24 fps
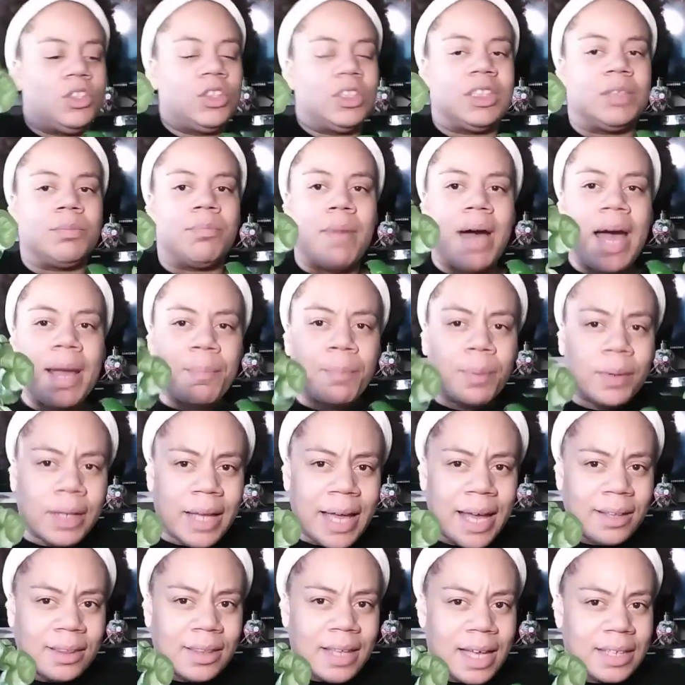my
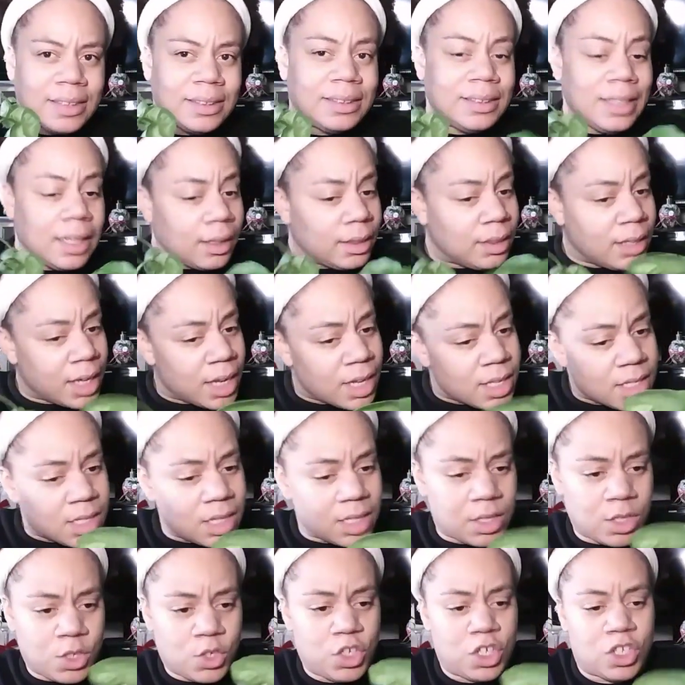plant that did this?
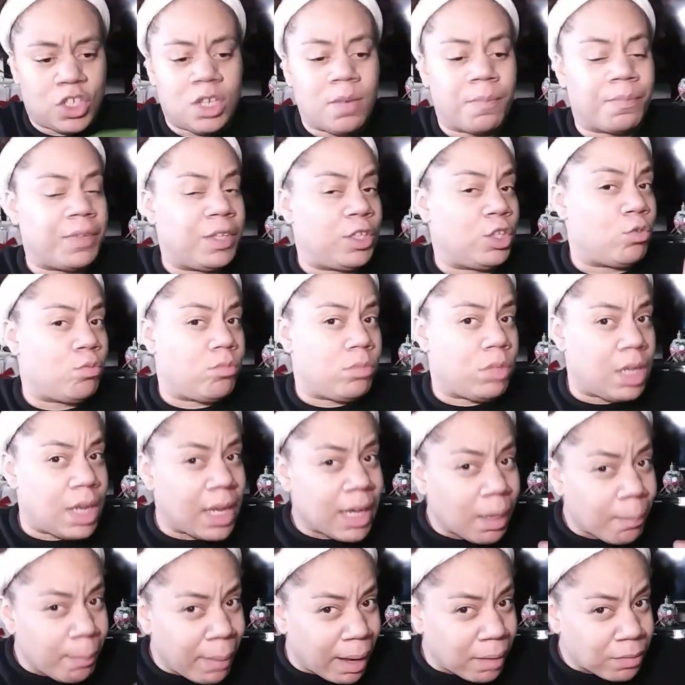Is it just something
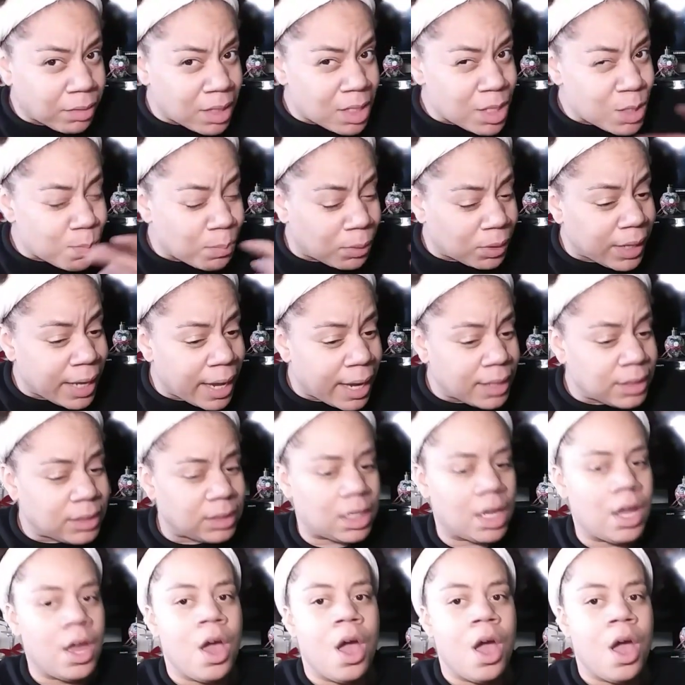unique about this plant?